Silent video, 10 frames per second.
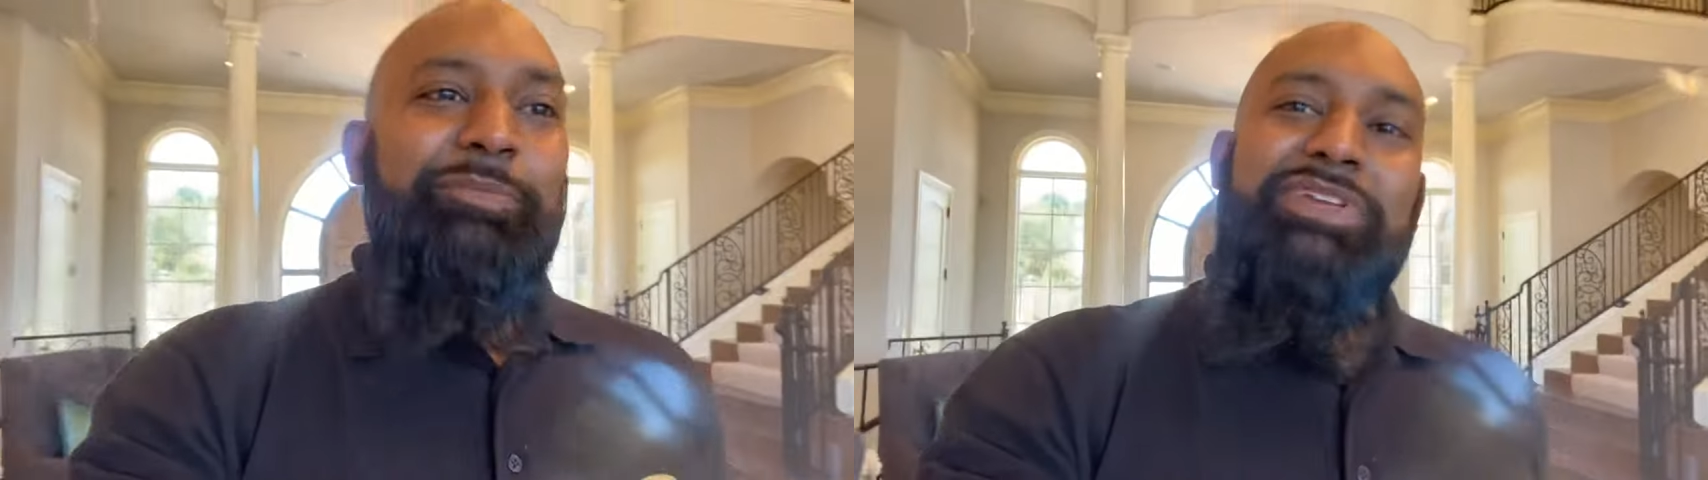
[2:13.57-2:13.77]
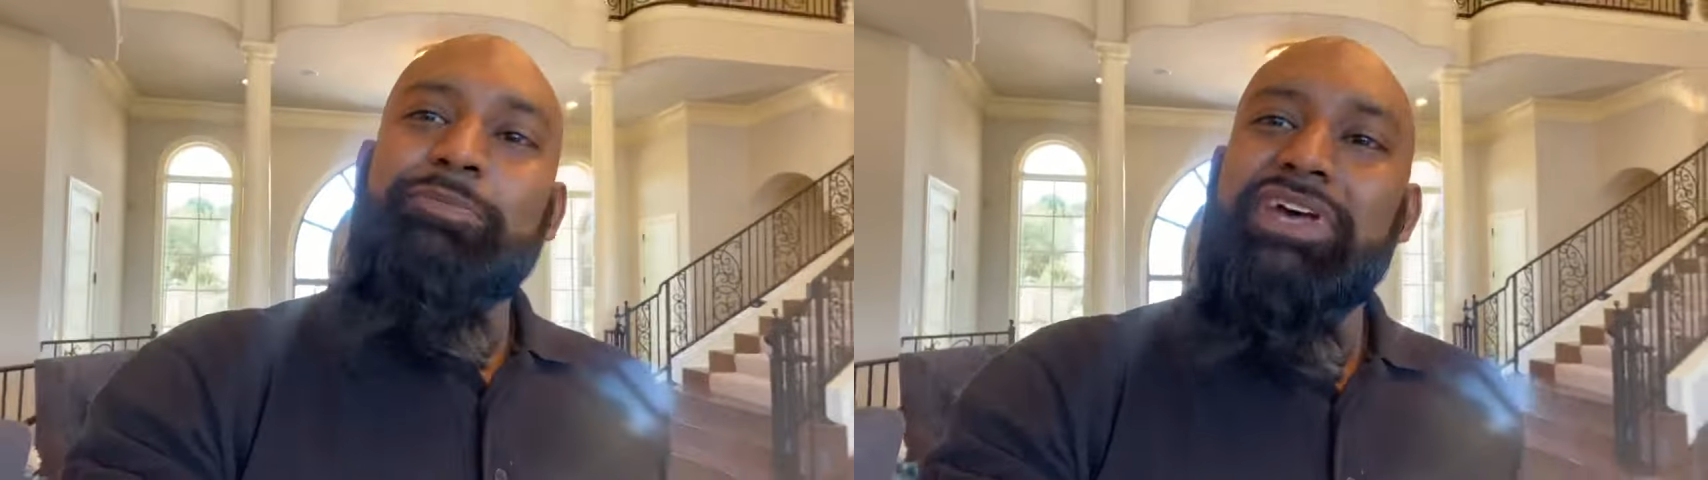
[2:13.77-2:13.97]

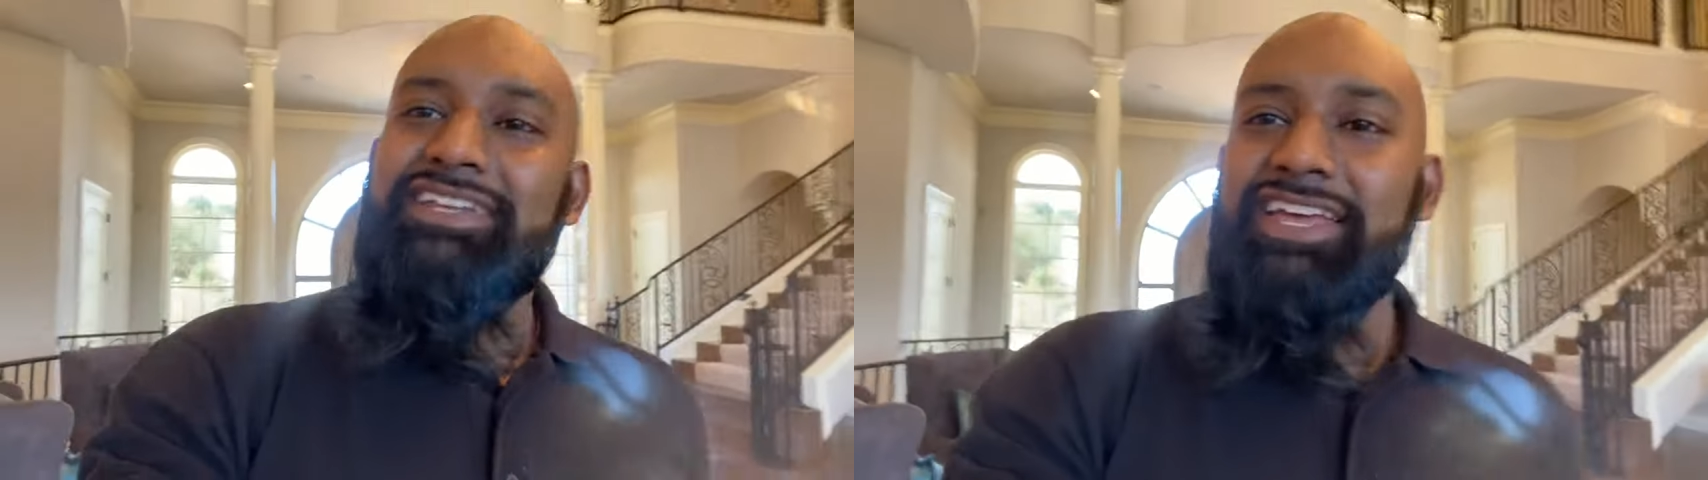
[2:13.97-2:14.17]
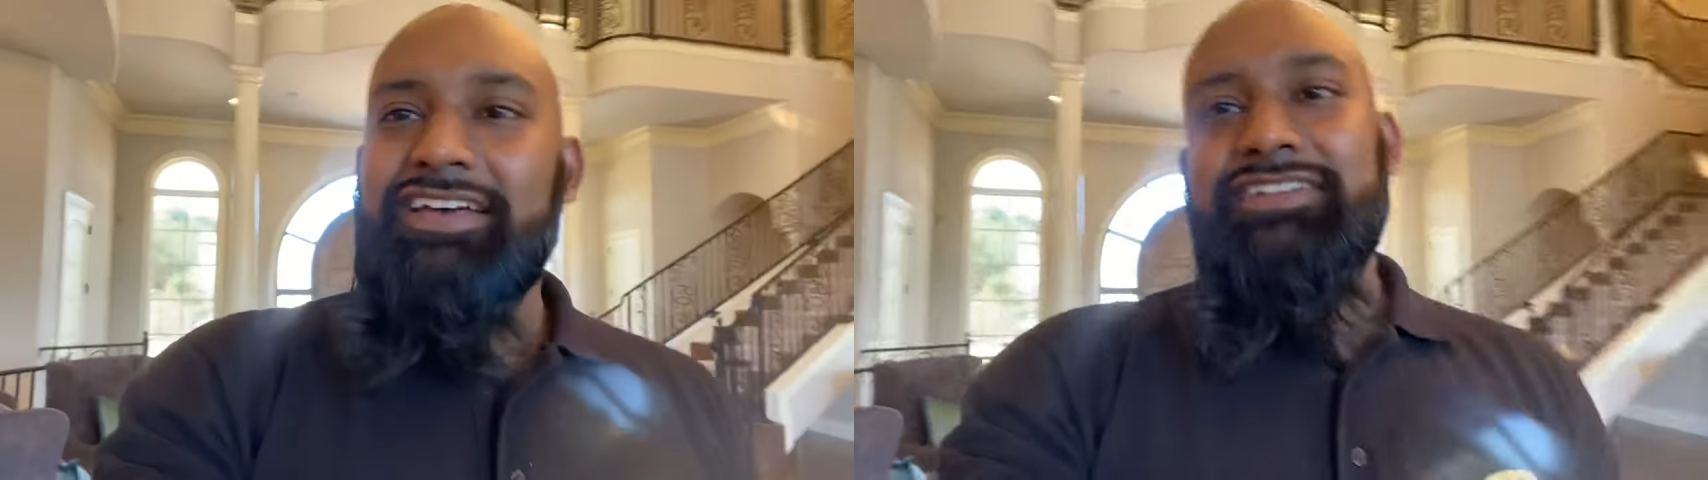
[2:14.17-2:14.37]
gonna get back
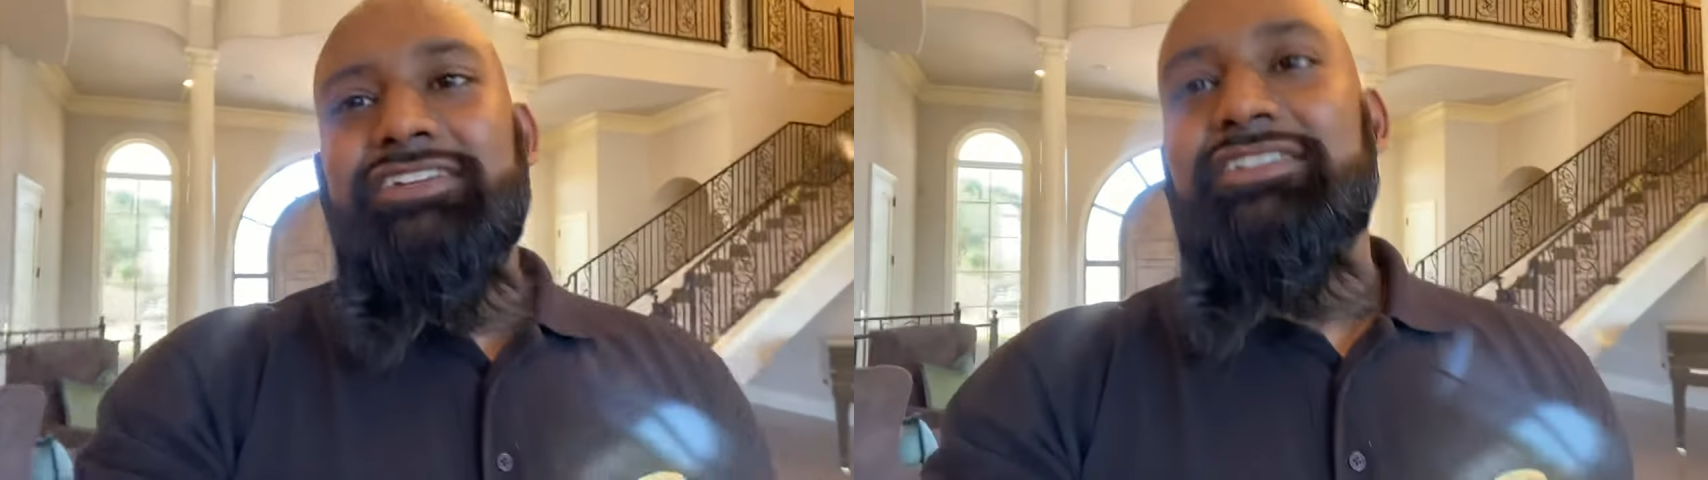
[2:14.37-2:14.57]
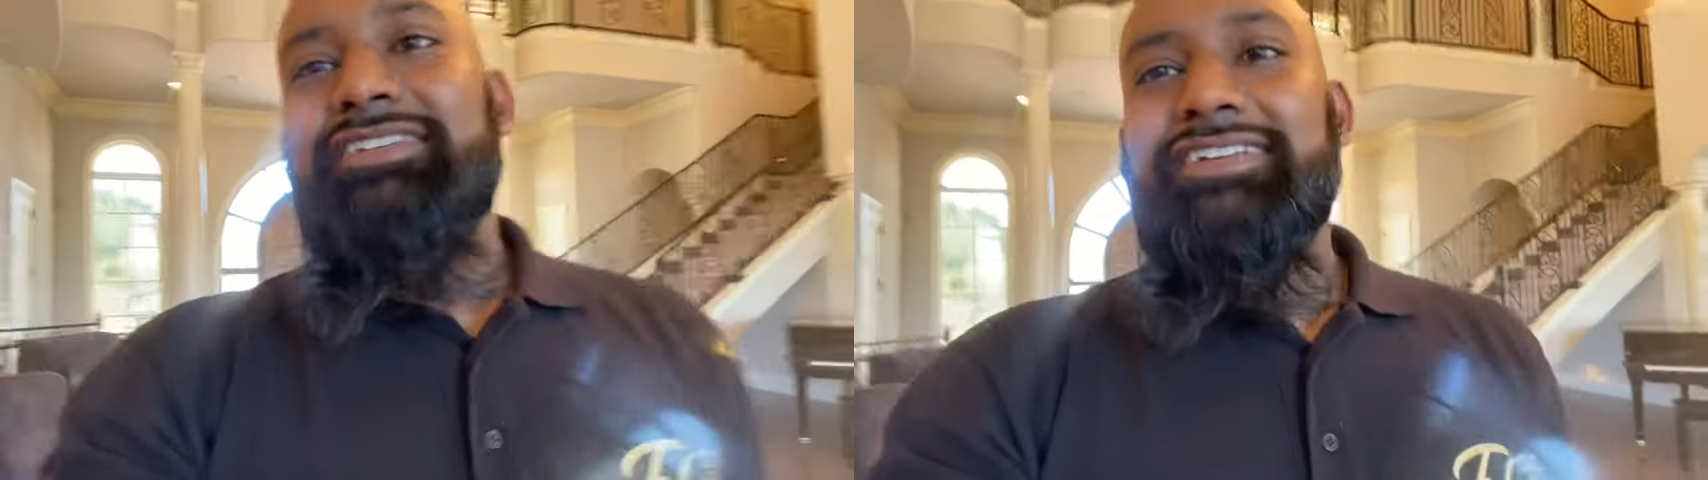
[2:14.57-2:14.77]
down
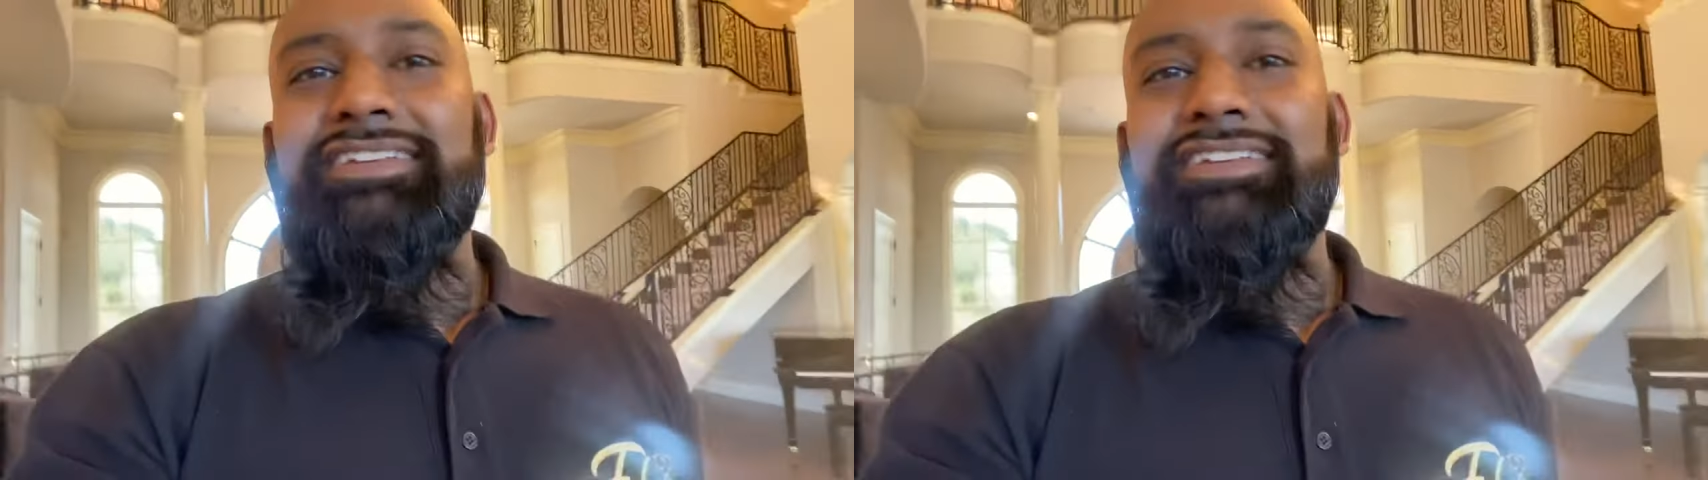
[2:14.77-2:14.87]
here